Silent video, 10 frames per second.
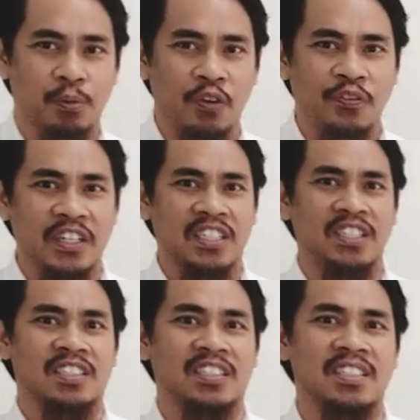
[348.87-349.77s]

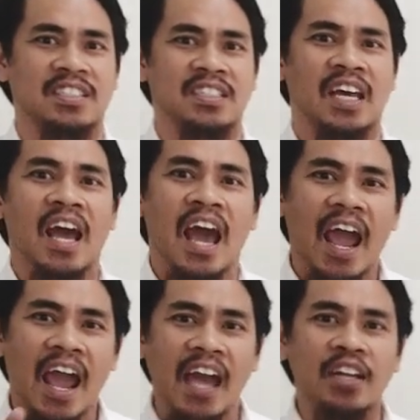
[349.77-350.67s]
proficiencies
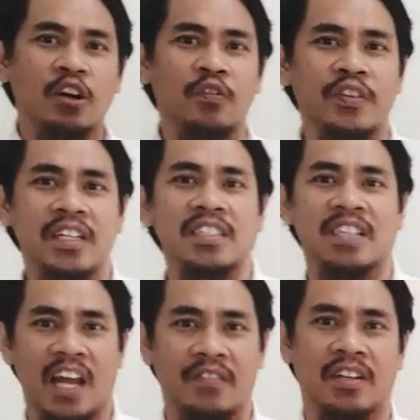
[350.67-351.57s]
and confidence
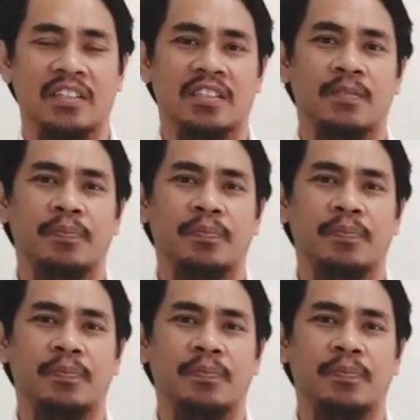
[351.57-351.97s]
levels.